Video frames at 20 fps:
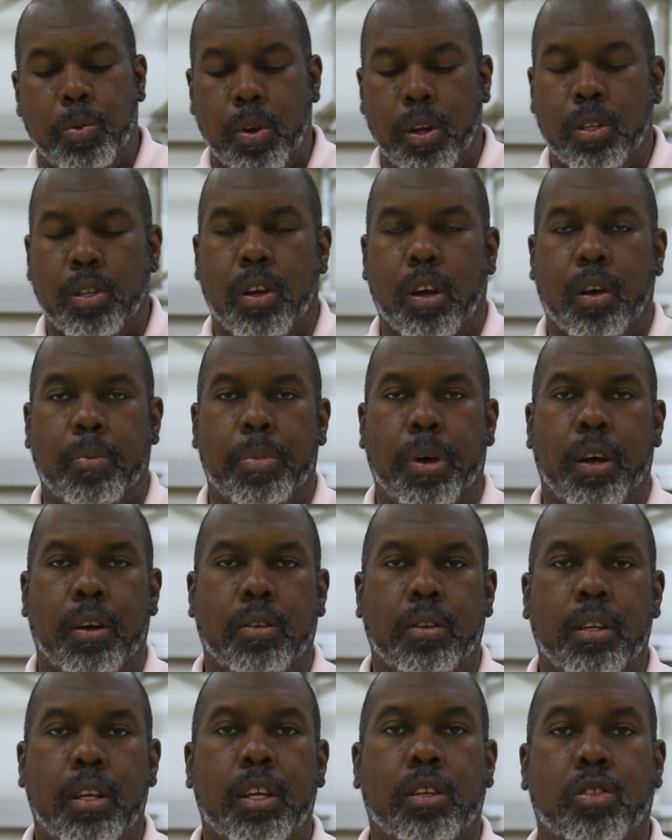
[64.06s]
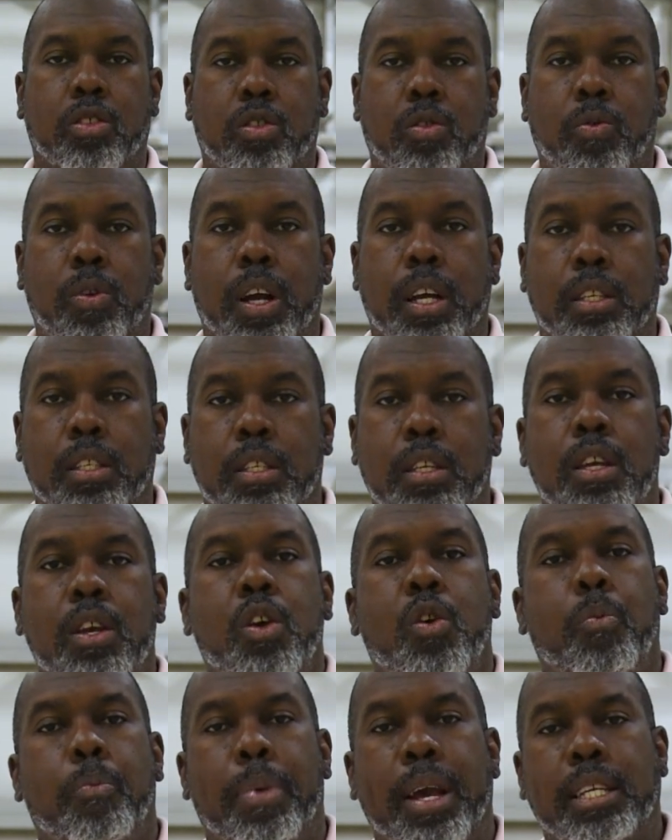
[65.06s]
we're going to talk about is thrust,
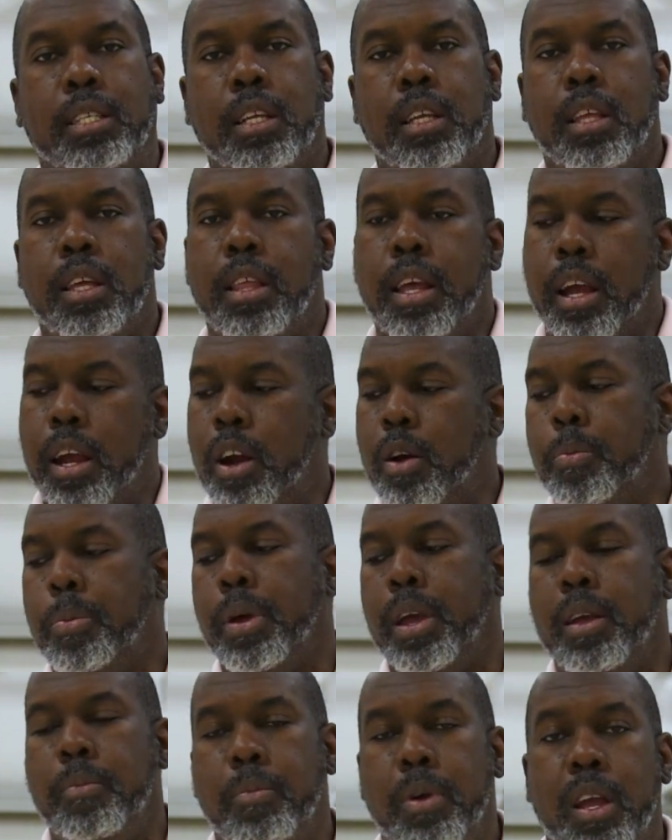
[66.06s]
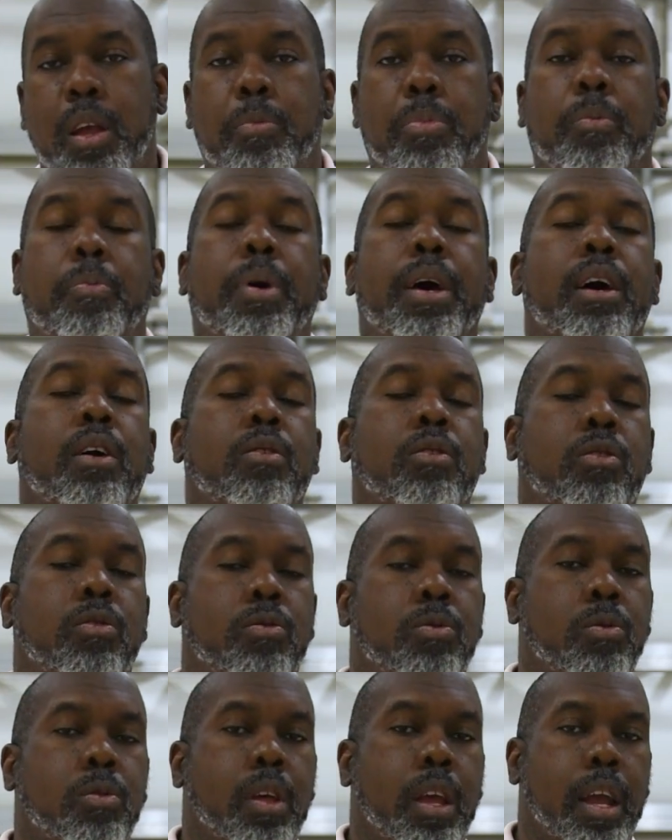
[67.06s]
basically the airplane being propelled
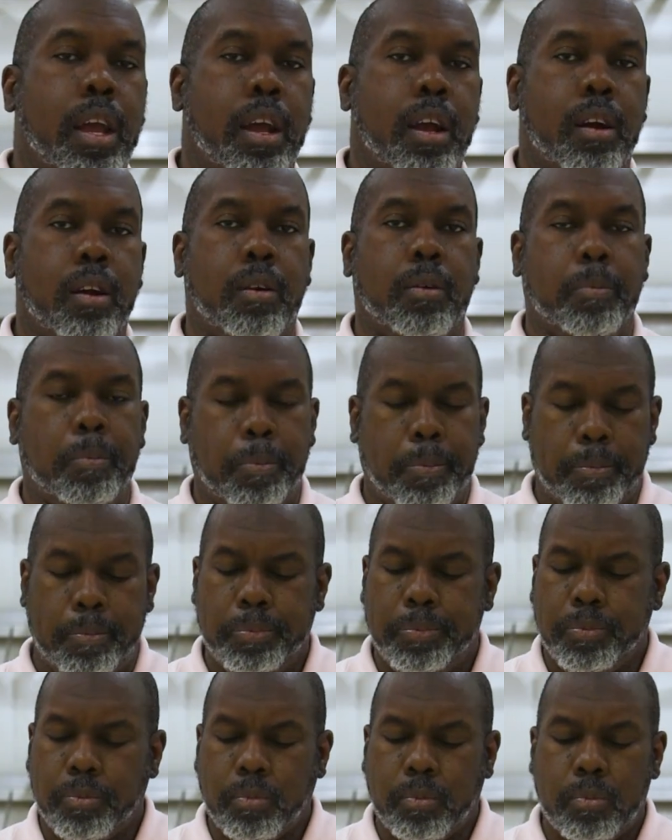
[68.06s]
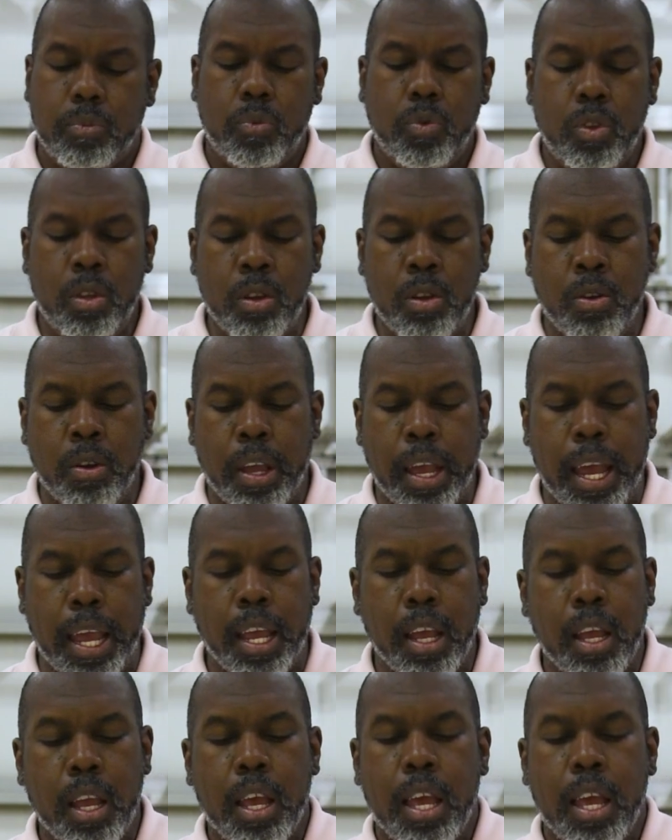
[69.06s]
through the air, okay?